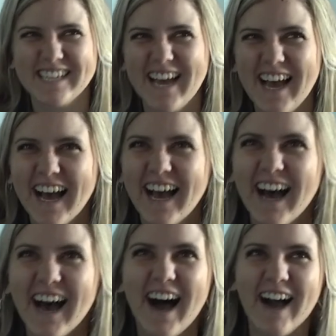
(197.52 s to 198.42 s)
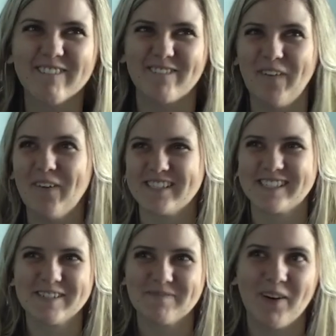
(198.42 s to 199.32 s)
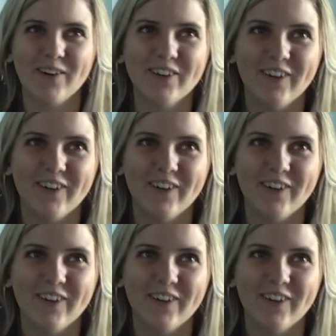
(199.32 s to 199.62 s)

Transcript: I forced it upon